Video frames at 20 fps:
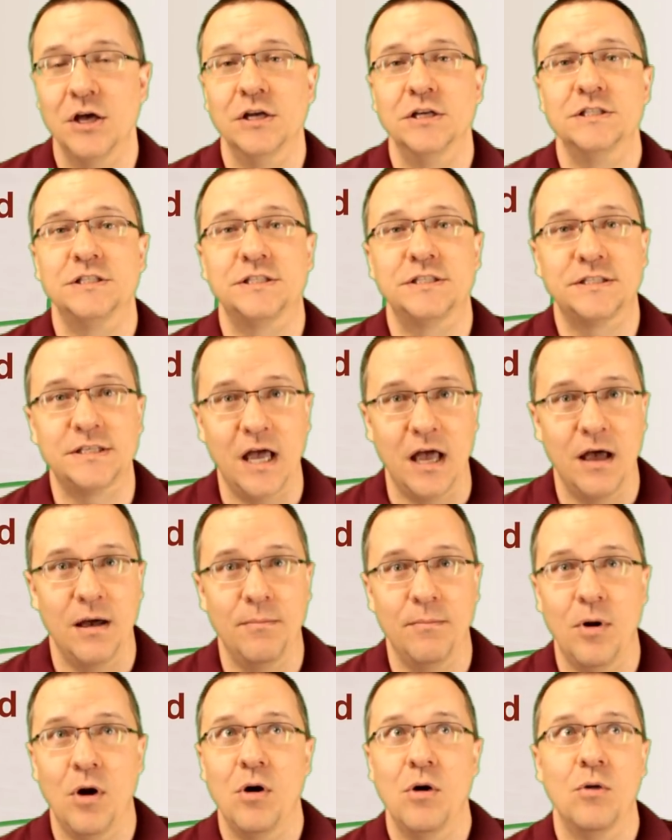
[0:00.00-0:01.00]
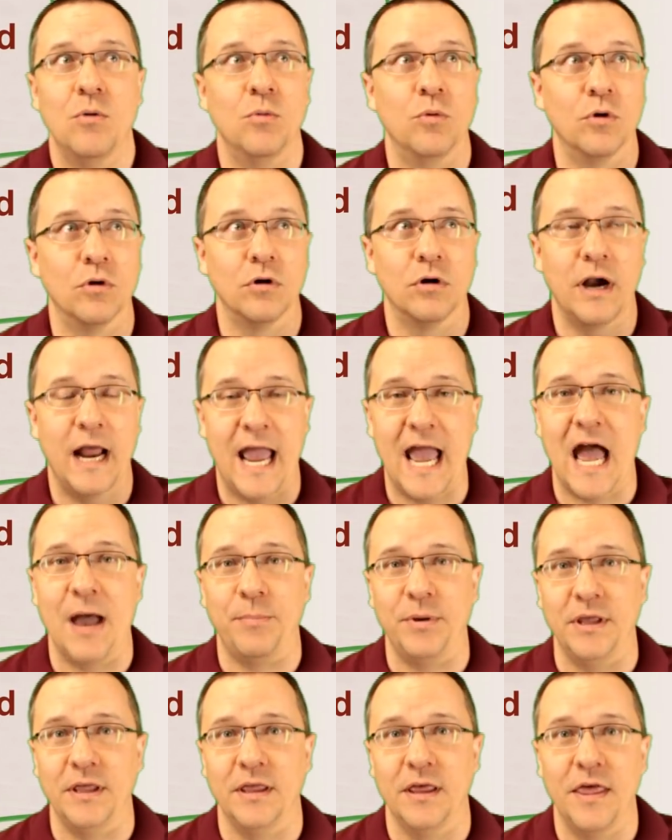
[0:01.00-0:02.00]
Some were
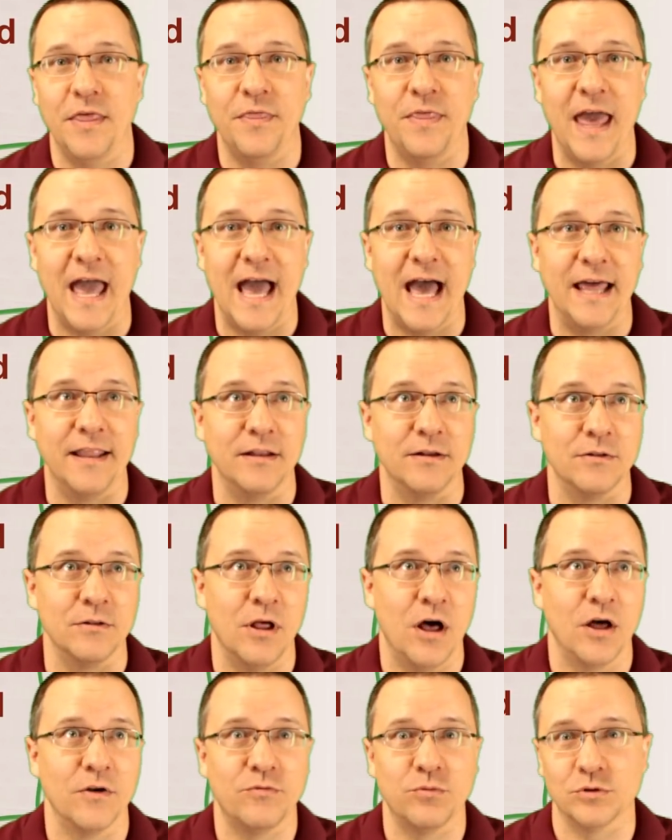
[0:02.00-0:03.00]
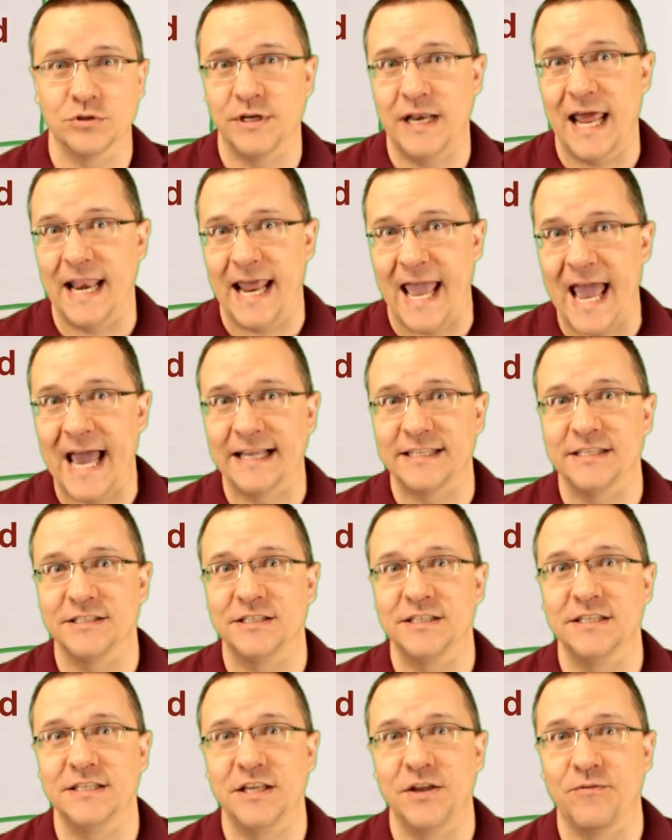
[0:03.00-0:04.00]
happy that law enforcement had access
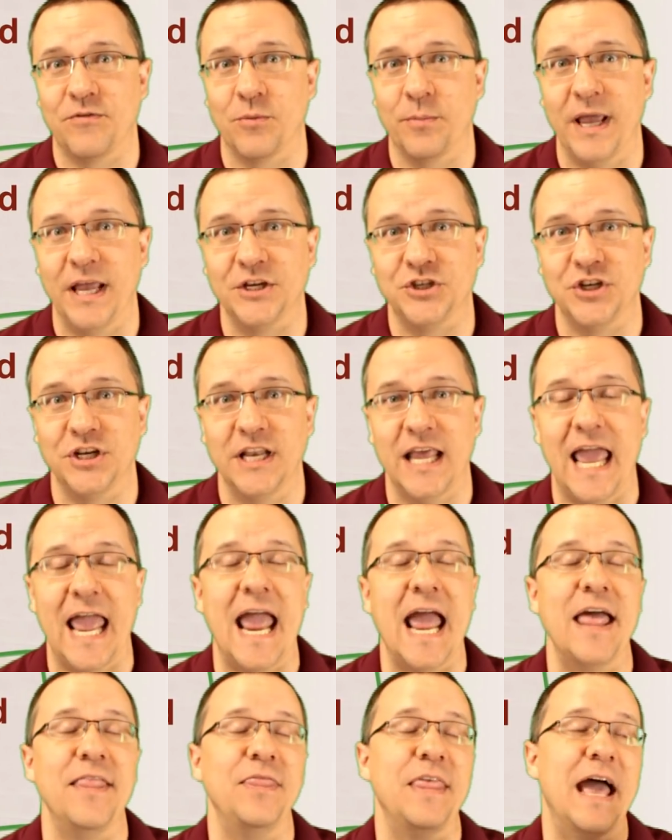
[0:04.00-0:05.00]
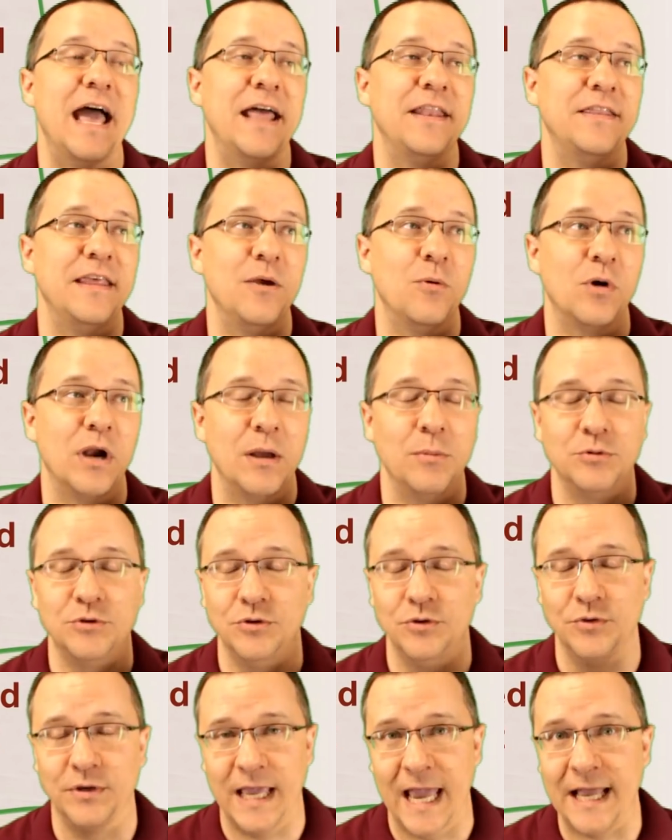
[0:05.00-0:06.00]
to this information and that they were able
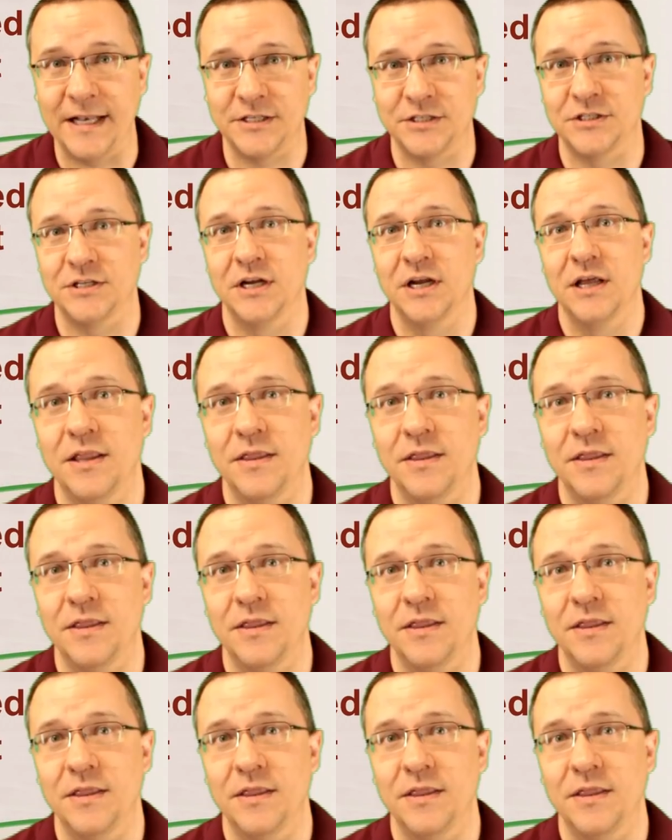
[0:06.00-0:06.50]
to catch